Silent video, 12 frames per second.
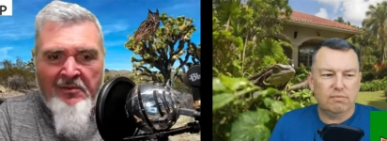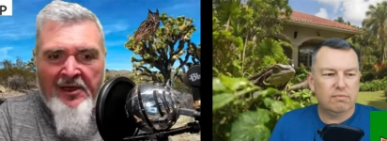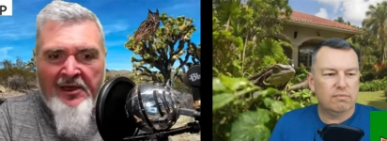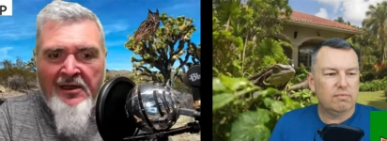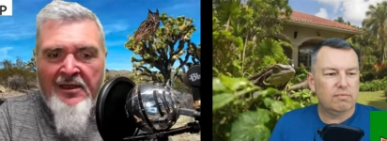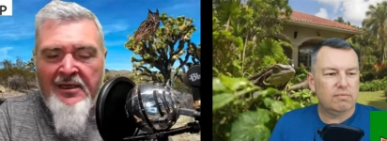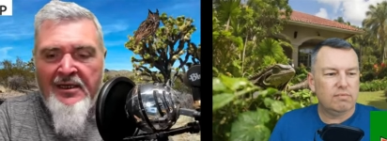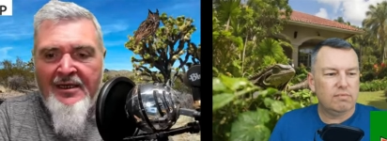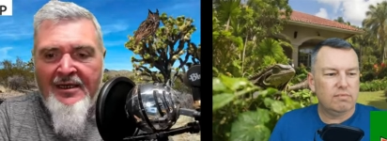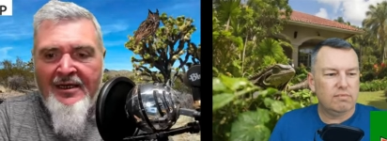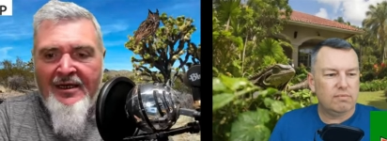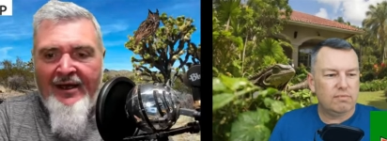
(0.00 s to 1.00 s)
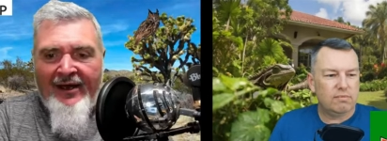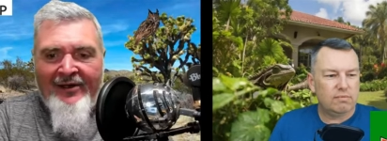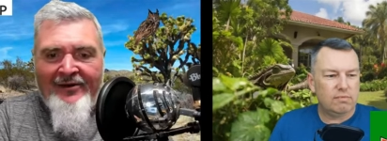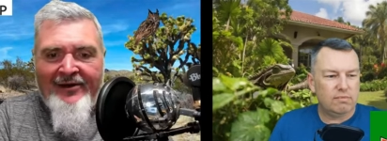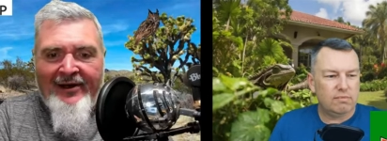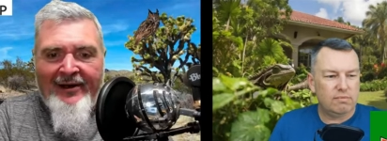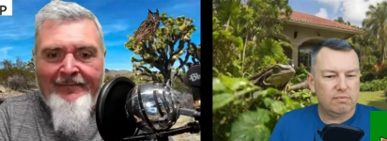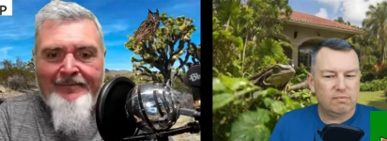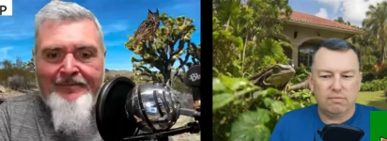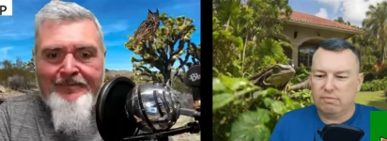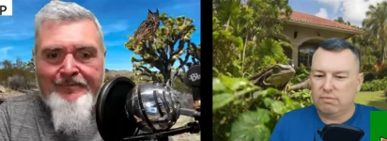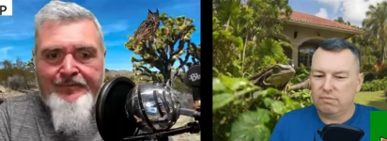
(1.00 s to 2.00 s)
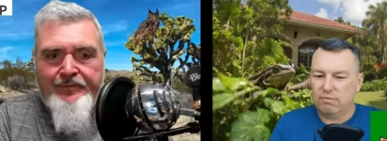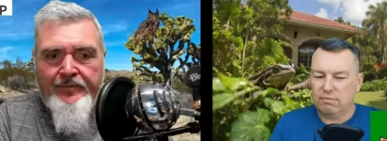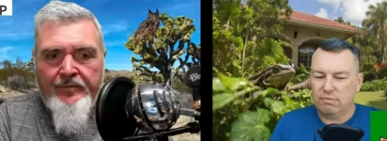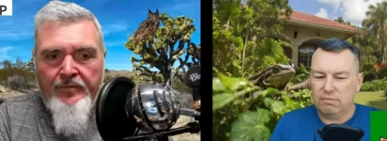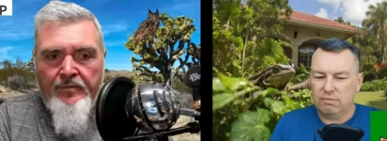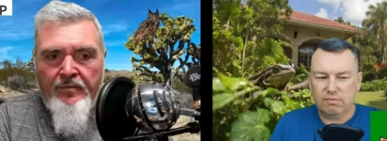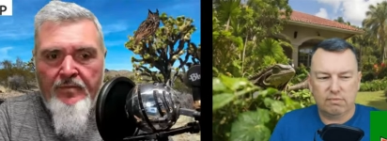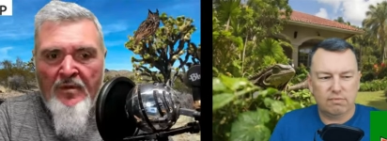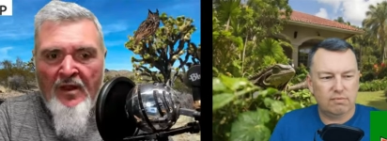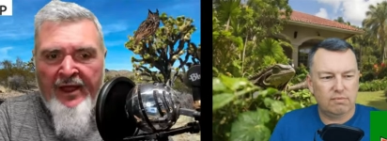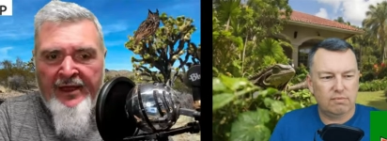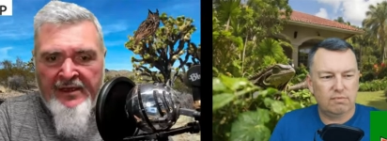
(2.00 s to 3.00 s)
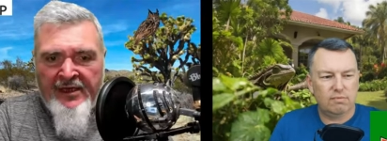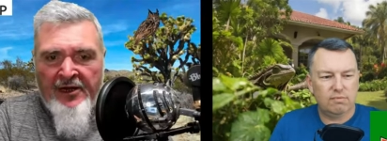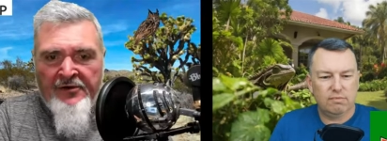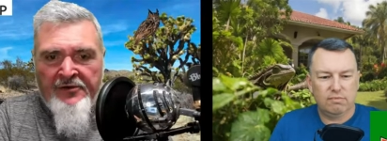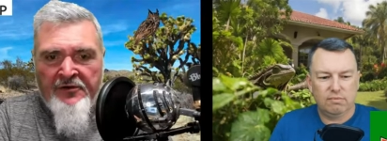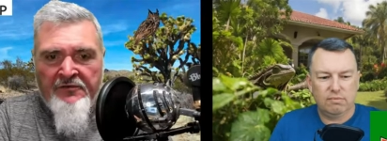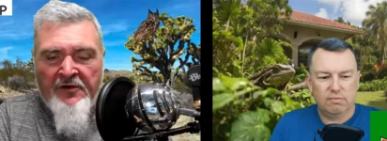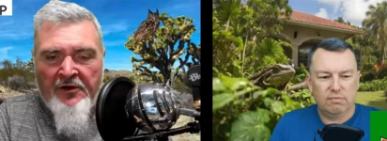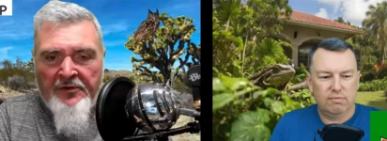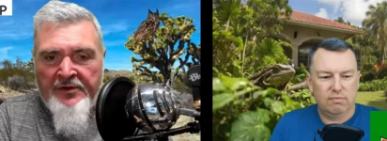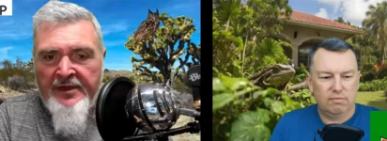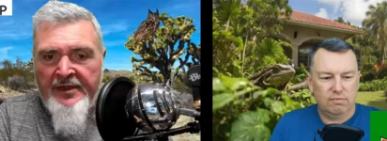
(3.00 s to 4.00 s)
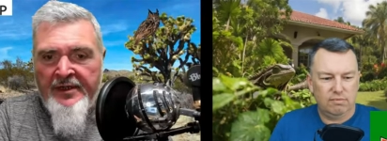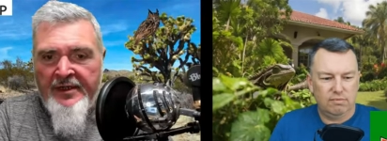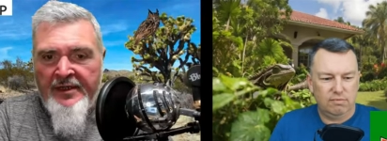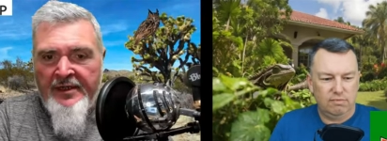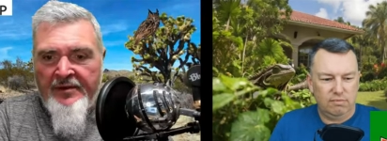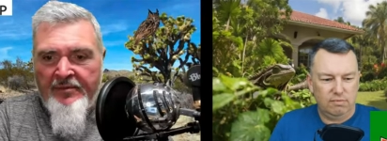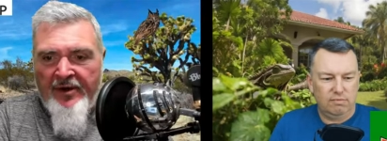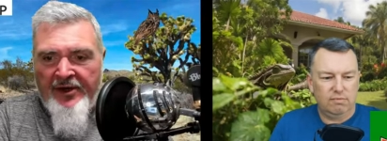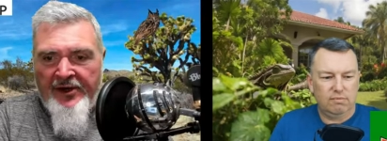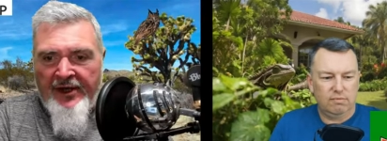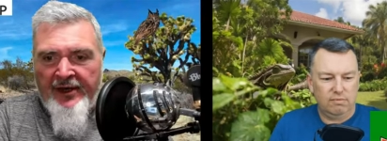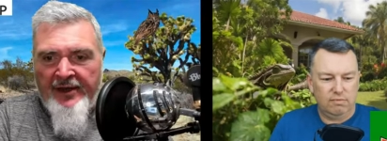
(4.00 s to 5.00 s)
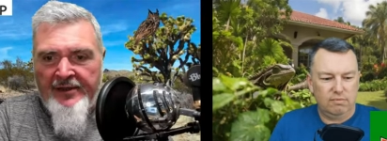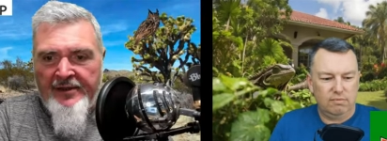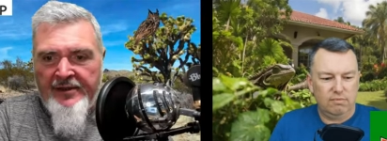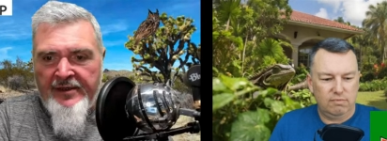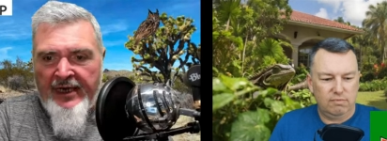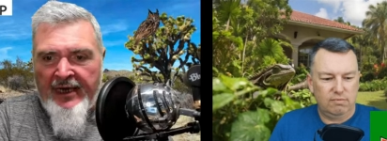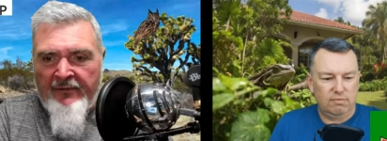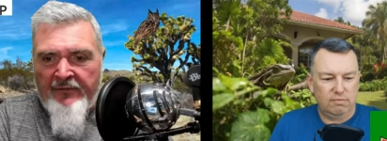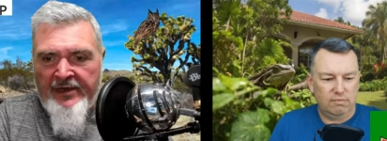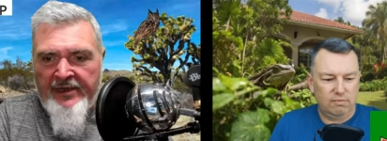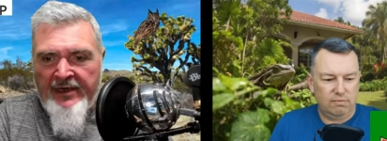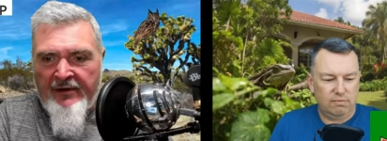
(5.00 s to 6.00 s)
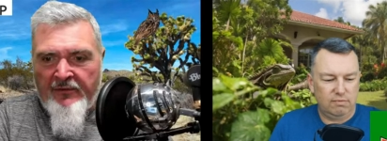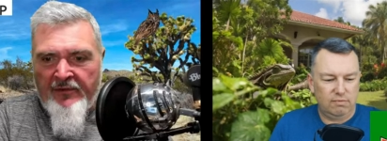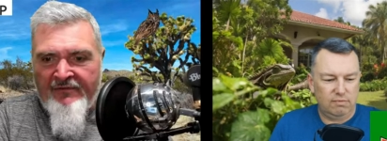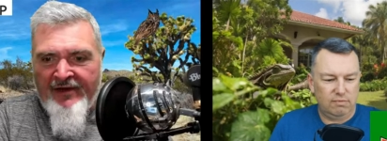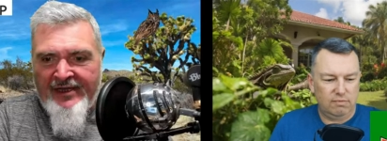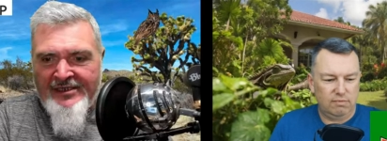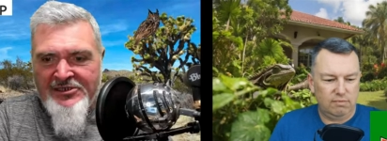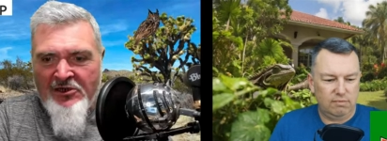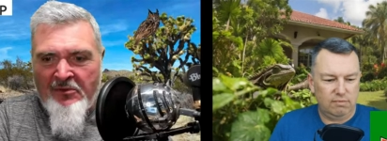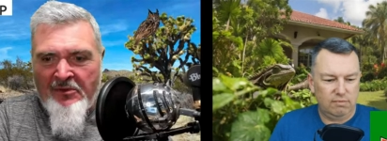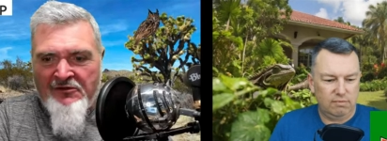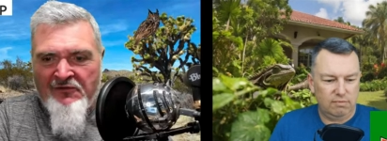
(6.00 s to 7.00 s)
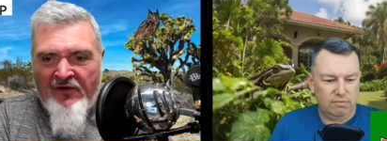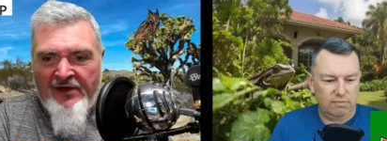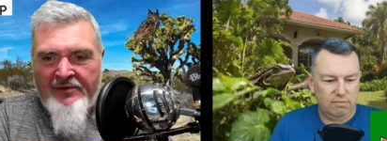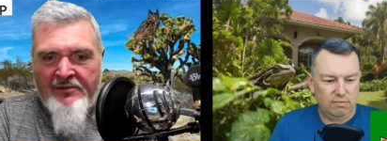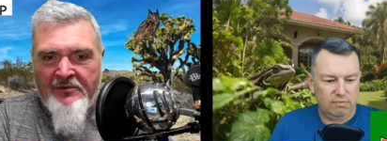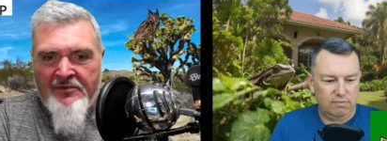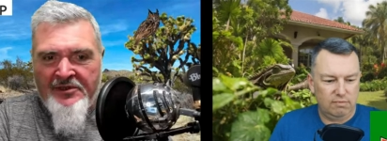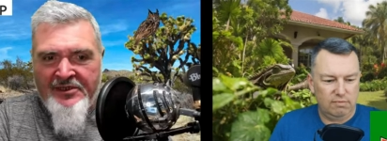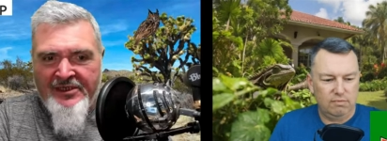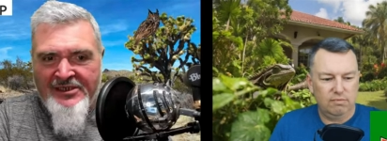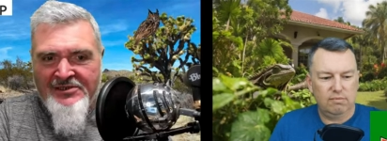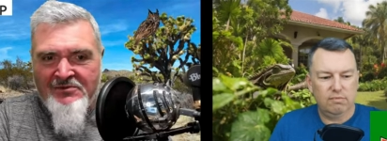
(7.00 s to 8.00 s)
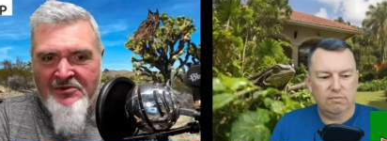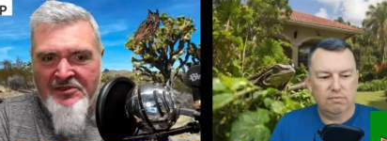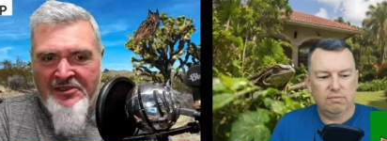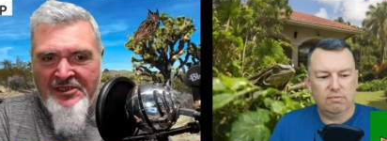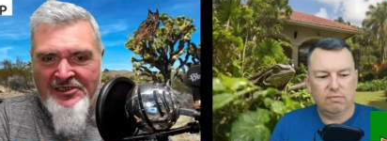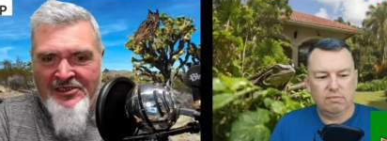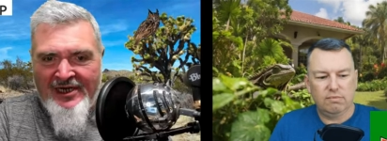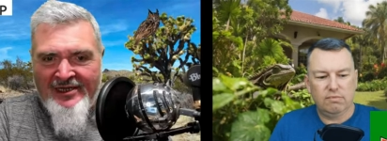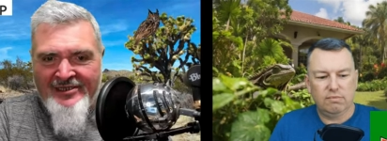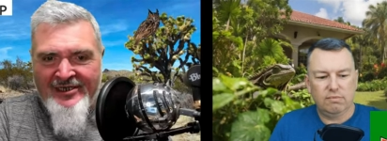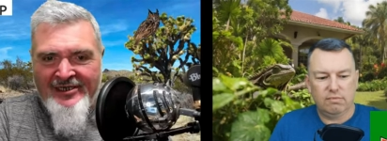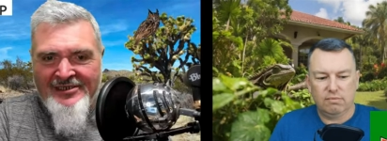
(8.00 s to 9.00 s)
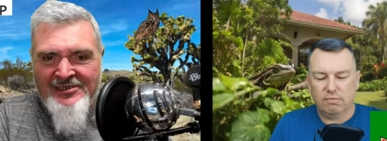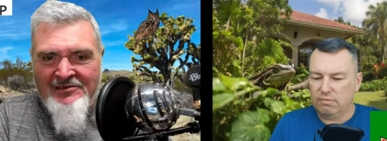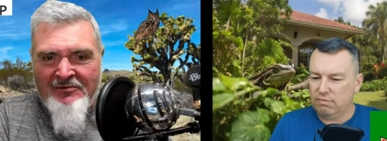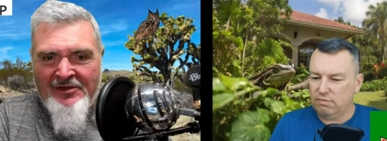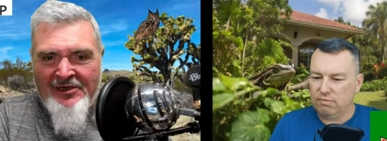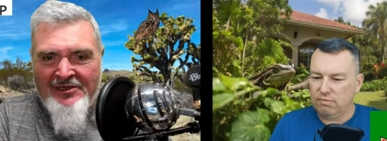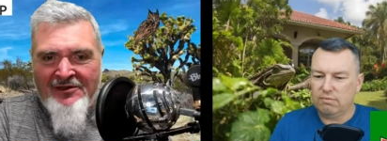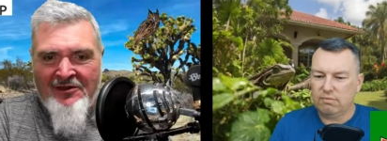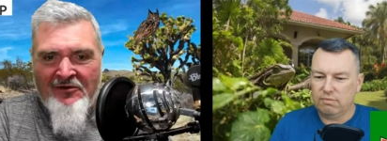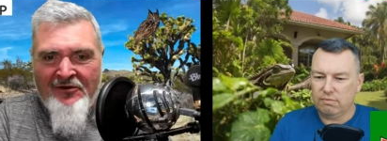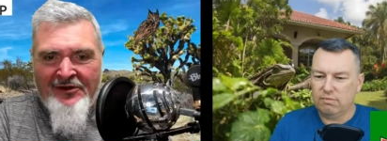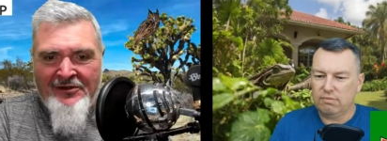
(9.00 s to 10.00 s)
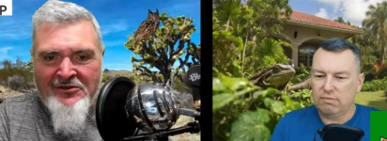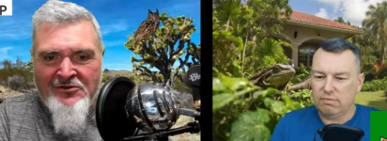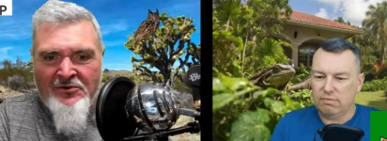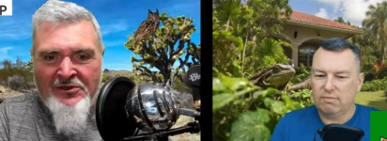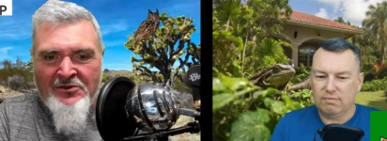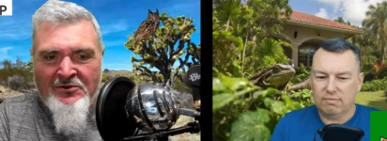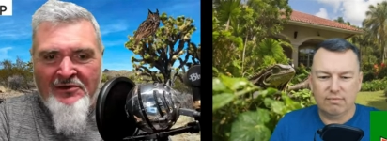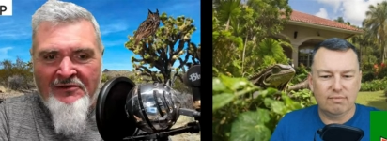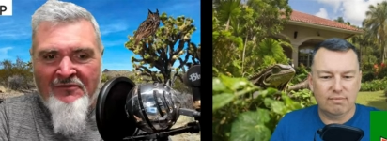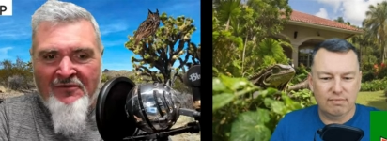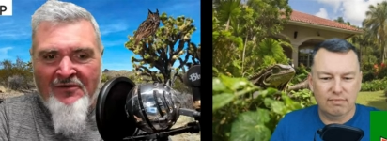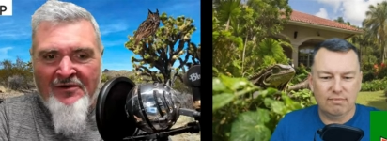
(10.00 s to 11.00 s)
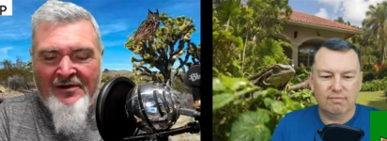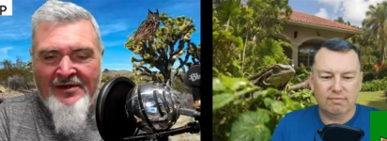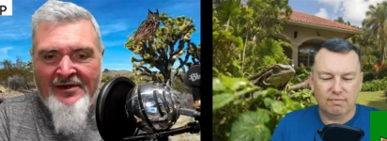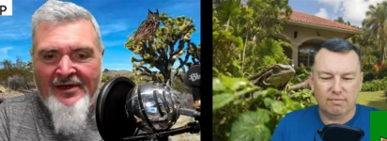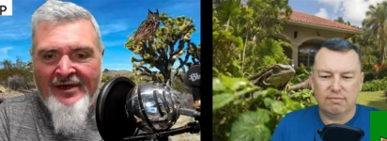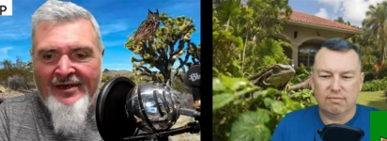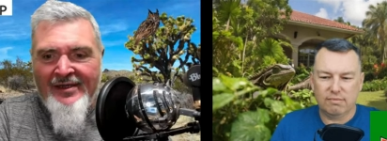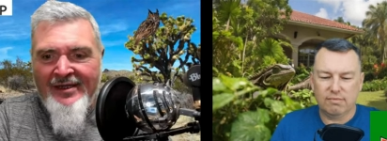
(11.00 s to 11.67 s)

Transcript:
Speaker 1: mail and um, and count your vote. But uh, yeah, we uh, we've had so much fun with this with this contest that we continued it in 2024 and uh,